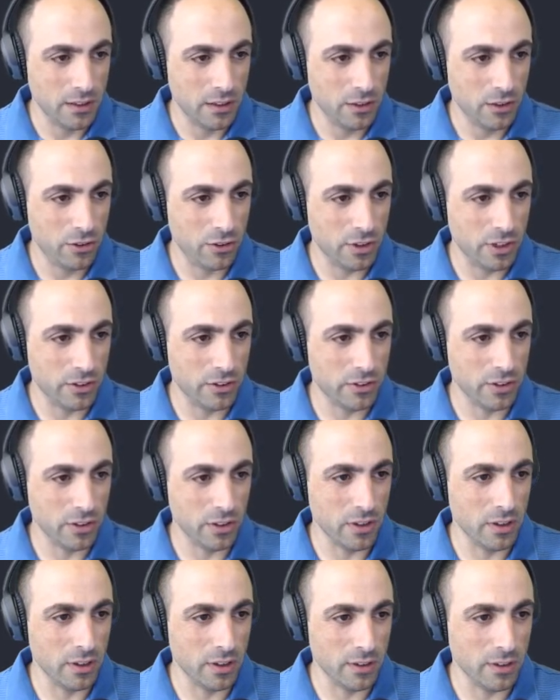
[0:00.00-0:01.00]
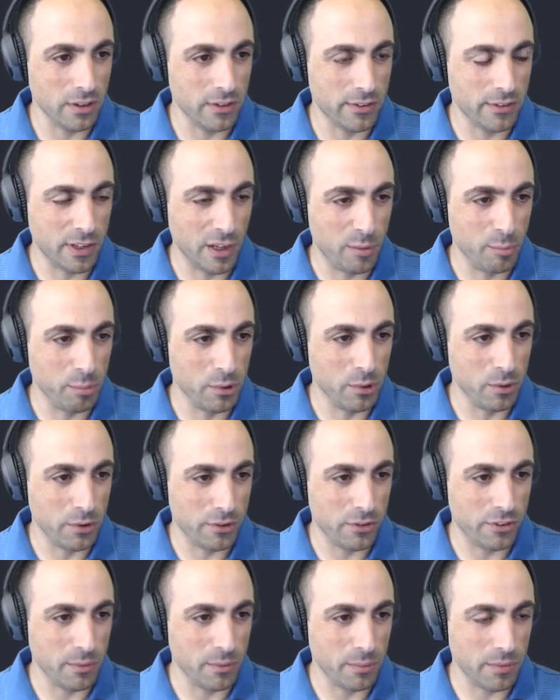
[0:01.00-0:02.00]
JSON sample
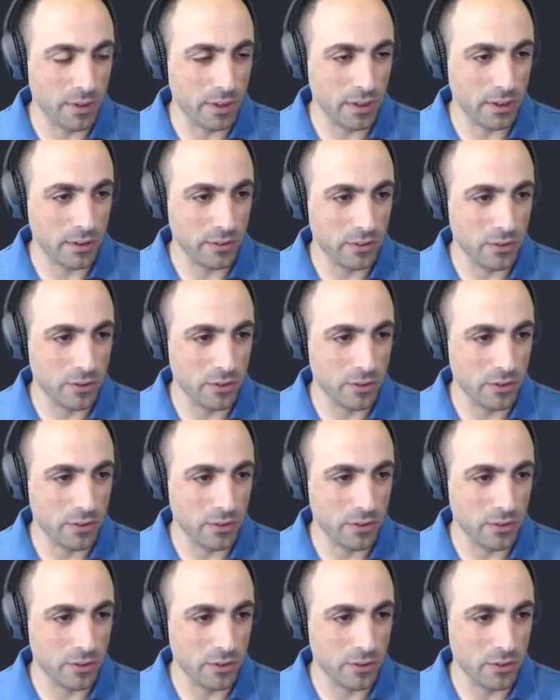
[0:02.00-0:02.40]
or something.